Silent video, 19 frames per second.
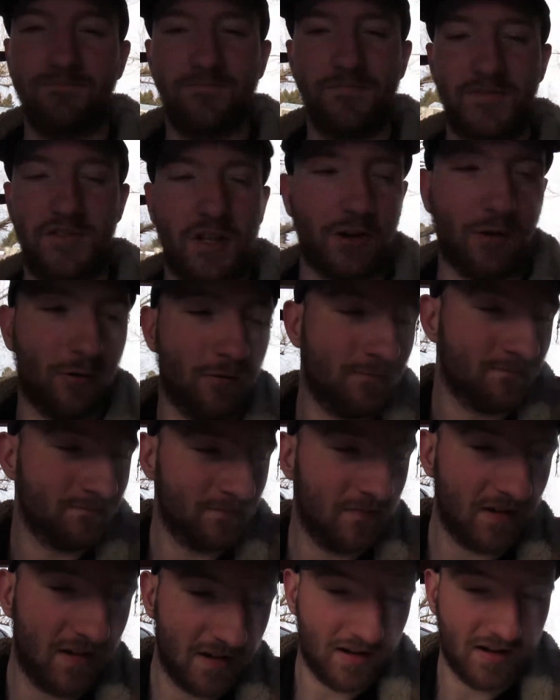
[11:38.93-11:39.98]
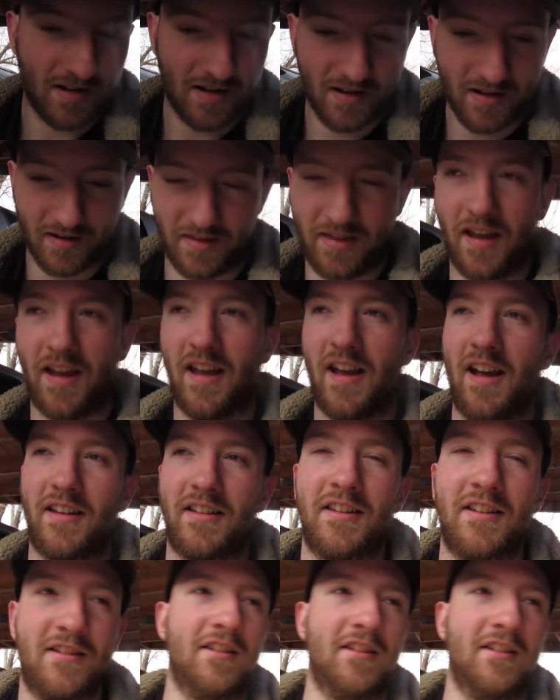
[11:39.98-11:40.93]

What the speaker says: So that's